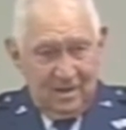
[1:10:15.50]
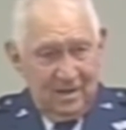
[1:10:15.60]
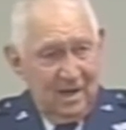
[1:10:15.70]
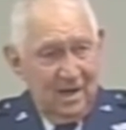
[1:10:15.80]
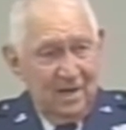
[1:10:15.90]

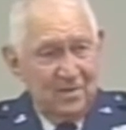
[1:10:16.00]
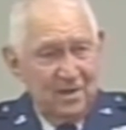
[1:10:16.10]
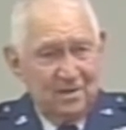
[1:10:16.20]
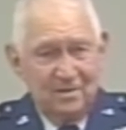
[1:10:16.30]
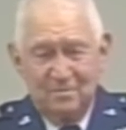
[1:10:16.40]
I,
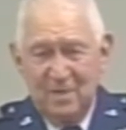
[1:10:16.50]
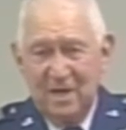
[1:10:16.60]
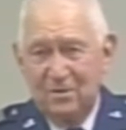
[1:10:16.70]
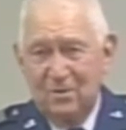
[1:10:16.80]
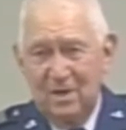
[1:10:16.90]
think there's
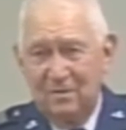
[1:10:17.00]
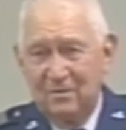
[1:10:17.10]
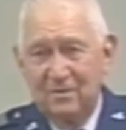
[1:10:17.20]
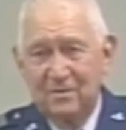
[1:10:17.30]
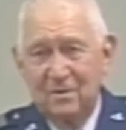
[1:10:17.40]
about 12
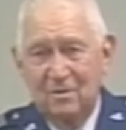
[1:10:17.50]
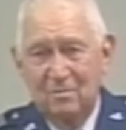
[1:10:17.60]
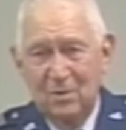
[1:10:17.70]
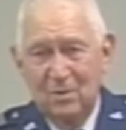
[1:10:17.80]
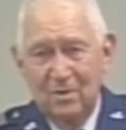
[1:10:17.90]
of us on
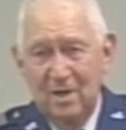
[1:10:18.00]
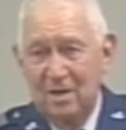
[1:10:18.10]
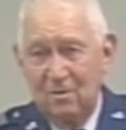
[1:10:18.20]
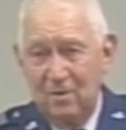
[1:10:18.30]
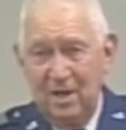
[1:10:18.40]
board. They
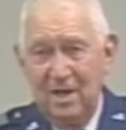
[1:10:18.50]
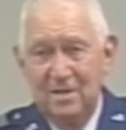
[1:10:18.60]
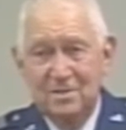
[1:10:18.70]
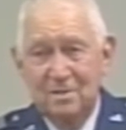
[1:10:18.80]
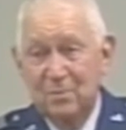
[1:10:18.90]
already had
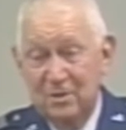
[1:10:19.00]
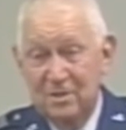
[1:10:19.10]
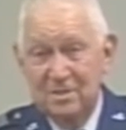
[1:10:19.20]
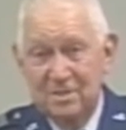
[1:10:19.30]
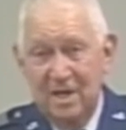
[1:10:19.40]
some
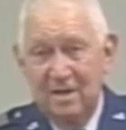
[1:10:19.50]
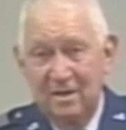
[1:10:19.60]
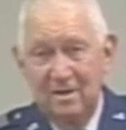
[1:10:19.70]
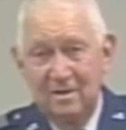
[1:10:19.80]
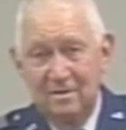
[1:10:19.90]
prisoners down
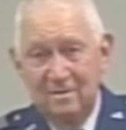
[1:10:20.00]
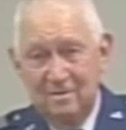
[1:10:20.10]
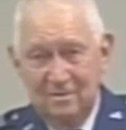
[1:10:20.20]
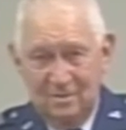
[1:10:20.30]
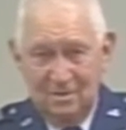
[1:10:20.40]
there that
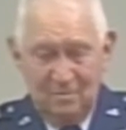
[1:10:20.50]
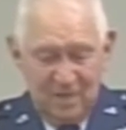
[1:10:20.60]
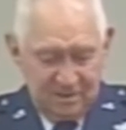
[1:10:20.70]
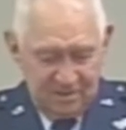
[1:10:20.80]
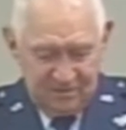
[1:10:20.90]
are going to
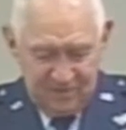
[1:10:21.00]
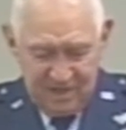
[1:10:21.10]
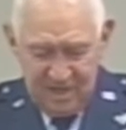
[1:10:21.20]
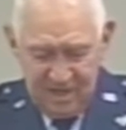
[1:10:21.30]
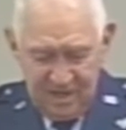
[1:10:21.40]
make this
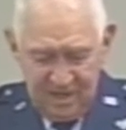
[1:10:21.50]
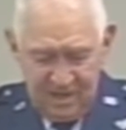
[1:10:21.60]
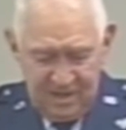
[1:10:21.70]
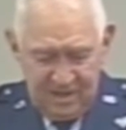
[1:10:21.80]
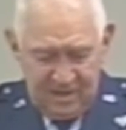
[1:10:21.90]
fly.
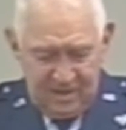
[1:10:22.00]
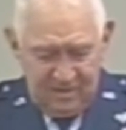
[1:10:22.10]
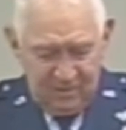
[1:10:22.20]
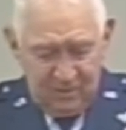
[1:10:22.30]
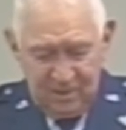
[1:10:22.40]

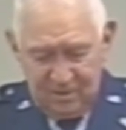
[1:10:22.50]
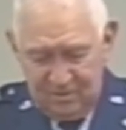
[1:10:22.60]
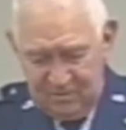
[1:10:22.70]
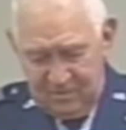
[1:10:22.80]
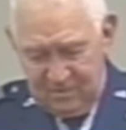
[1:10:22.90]
But we
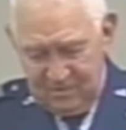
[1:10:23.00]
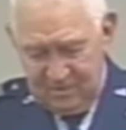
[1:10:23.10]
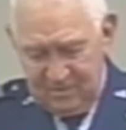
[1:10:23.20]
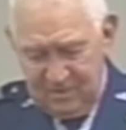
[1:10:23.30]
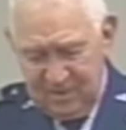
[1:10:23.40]

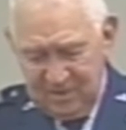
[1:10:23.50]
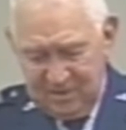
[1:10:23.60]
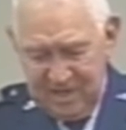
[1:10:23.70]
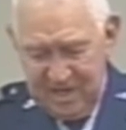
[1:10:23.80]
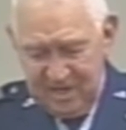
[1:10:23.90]
we took
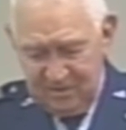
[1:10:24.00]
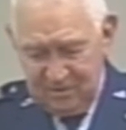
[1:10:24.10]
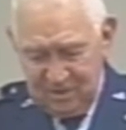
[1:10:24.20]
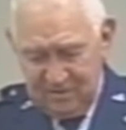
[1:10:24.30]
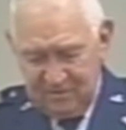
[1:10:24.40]
that out, and
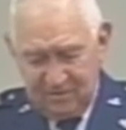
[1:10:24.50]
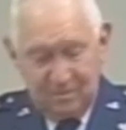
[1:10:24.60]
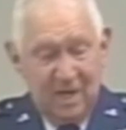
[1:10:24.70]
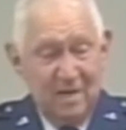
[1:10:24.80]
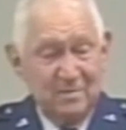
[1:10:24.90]
those of us from
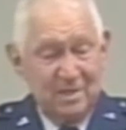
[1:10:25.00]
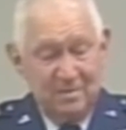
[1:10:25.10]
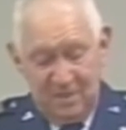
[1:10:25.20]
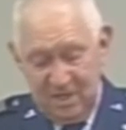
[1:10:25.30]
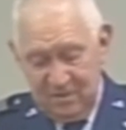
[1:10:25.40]
Camp
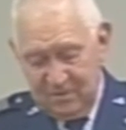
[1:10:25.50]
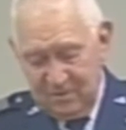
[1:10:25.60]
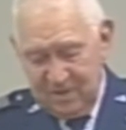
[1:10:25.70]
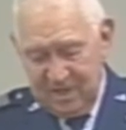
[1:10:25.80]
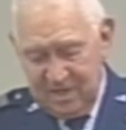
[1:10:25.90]
17, we
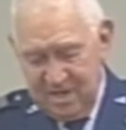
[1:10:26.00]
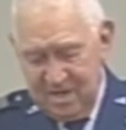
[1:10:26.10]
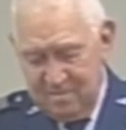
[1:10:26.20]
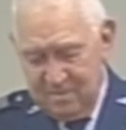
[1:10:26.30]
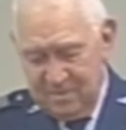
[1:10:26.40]
wrote our
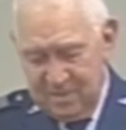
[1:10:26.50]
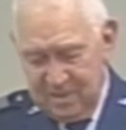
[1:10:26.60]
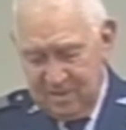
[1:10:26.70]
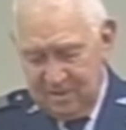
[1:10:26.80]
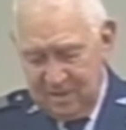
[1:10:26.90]
name
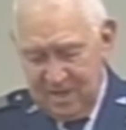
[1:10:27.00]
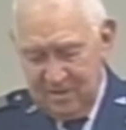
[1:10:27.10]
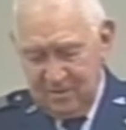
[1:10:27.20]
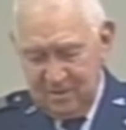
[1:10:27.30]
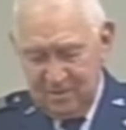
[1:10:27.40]
down
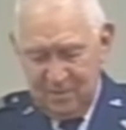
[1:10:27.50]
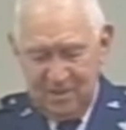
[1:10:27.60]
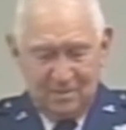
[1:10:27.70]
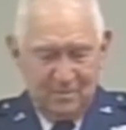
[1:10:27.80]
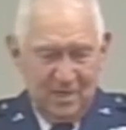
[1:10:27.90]
on this
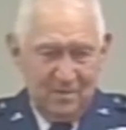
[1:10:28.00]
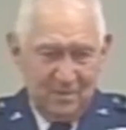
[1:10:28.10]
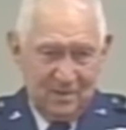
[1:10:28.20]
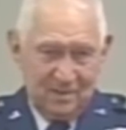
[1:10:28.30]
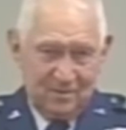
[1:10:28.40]
piece of paper,
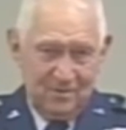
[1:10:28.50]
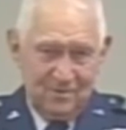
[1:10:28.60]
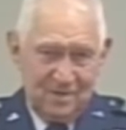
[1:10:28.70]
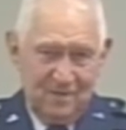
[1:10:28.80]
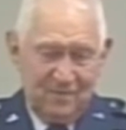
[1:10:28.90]
and the crew
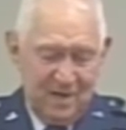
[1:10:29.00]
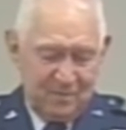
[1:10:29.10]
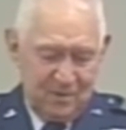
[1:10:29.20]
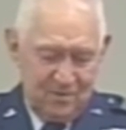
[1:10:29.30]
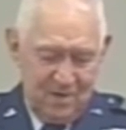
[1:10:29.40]
chief wrapped
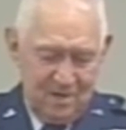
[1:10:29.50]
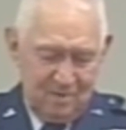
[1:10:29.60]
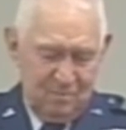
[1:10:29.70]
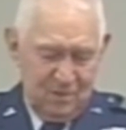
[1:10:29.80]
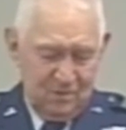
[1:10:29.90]
it around a
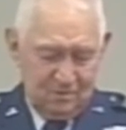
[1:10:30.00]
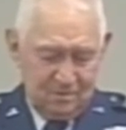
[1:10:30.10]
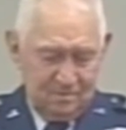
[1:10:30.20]
boat